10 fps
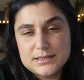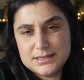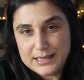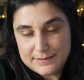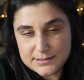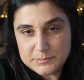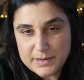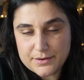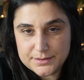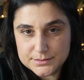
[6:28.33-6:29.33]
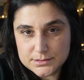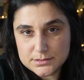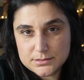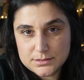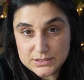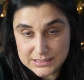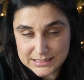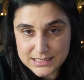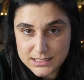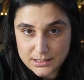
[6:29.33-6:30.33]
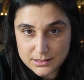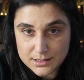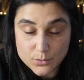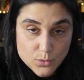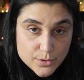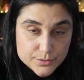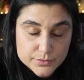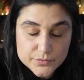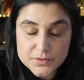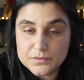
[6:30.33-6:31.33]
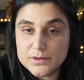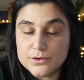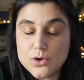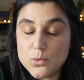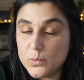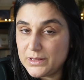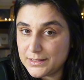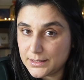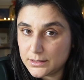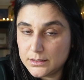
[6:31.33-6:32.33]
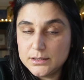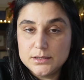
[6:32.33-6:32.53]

to get these parents to see a worth that they're not willing